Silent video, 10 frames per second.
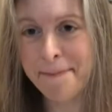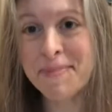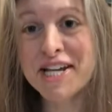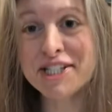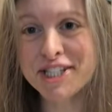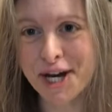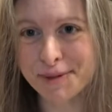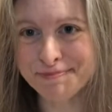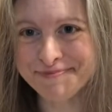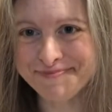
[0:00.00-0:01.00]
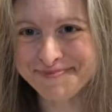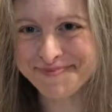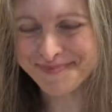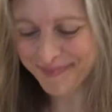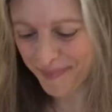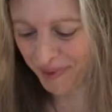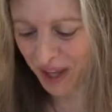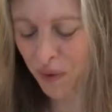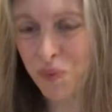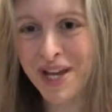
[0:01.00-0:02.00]
So
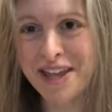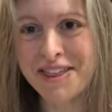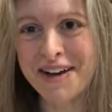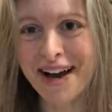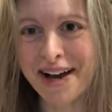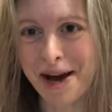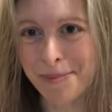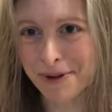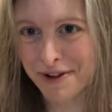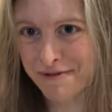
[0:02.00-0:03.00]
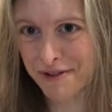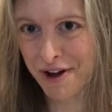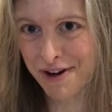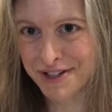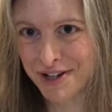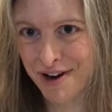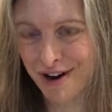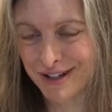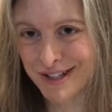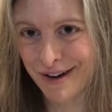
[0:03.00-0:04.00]
with a couple of long
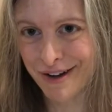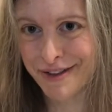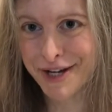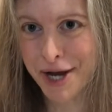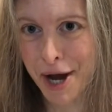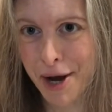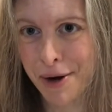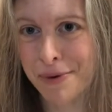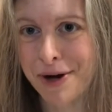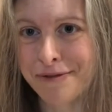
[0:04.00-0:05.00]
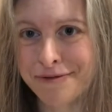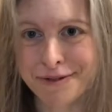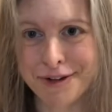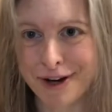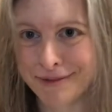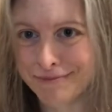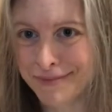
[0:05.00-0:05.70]
dogs on the go, I've got